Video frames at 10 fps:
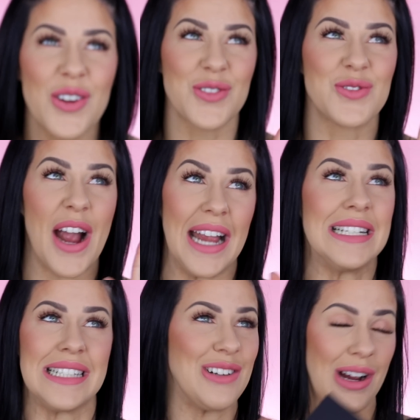
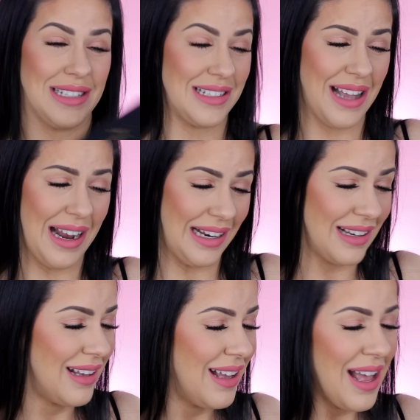crazy, crazy
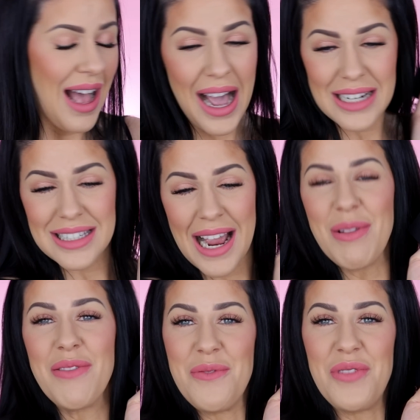exciting. I just can't
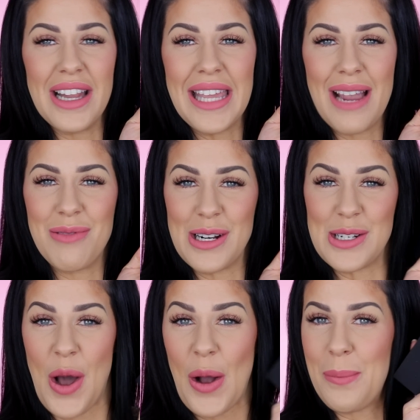believe I'm finally able
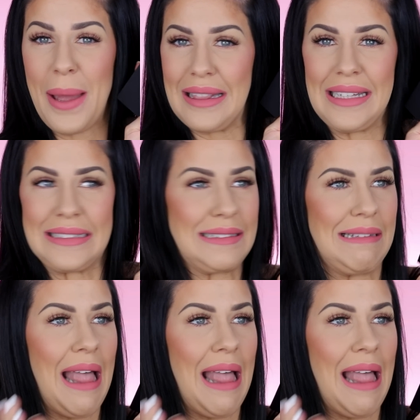to talk about this.